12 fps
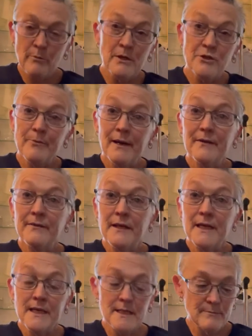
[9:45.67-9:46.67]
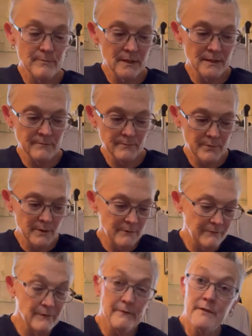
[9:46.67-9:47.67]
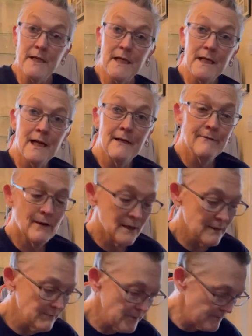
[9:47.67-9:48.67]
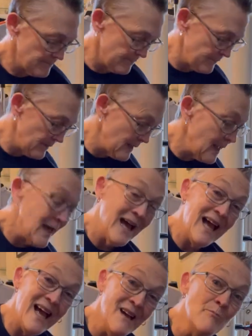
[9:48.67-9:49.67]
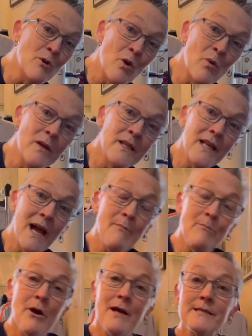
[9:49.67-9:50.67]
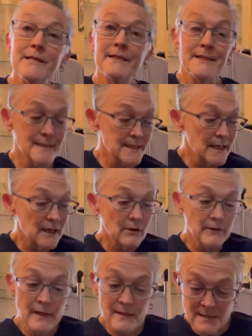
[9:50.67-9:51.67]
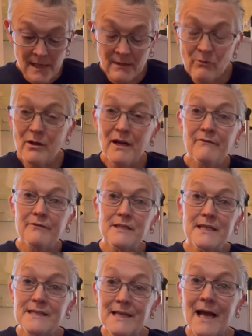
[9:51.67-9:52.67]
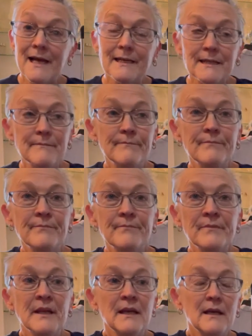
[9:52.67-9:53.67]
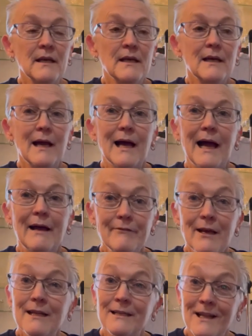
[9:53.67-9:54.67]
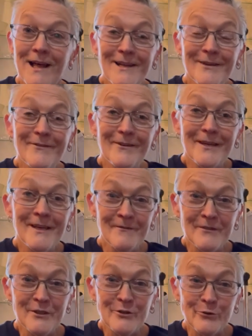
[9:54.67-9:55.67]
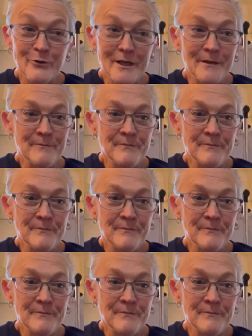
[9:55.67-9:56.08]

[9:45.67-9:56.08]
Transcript: much about these, but probably $15.95. I'm going, I'm pricing to sell, and that's kind of what I've decided. I've got a lot of inventory.